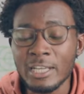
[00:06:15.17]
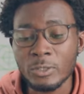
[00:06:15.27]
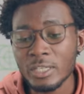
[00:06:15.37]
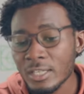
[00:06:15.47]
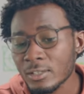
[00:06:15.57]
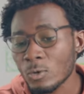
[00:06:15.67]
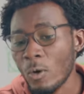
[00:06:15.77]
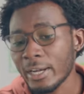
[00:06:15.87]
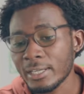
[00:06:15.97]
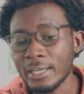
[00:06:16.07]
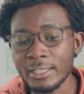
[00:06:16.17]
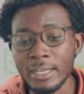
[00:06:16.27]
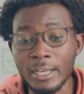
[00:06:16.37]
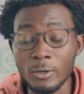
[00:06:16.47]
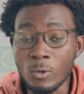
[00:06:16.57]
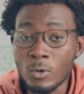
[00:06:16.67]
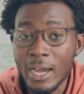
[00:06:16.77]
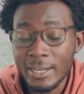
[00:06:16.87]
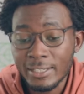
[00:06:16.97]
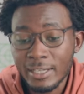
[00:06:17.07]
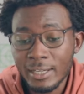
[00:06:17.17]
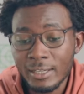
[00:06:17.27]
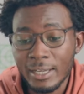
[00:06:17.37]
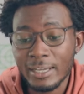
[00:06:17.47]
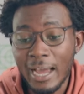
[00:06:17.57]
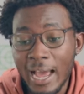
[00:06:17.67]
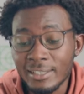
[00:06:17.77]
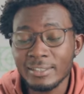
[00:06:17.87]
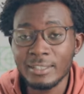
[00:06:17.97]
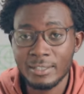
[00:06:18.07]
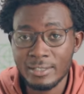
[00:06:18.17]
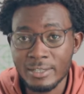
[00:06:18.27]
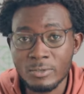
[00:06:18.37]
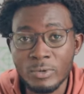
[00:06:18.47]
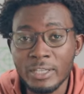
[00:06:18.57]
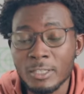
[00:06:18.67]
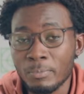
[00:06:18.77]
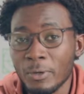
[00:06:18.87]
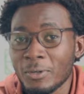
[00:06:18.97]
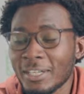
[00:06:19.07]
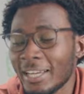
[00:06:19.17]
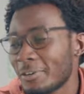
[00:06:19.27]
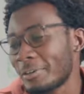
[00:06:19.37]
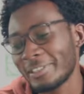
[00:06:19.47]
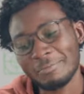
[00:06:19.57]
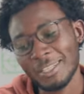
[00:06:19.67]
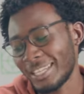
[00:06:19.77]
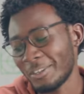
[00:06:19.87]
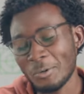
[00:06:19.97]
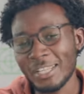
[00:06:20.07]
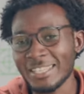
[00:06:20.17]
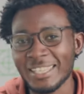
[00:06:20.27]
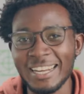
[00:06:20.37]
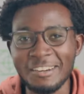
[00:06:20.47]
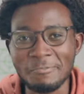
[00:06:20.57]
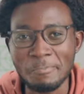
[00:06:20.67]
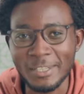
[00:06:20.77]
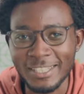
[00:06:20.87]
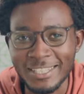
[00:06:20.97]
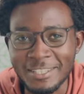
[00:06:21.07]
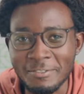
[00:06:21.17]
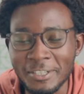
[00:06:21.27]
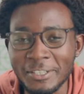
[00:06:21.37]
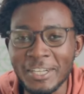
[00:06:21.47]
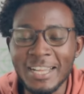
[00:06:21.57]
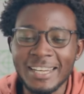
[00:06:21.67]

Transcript: So this is quite like a good idea. Like, I think this is really spot on. And, and man, like, who doesn't love Peter Saville?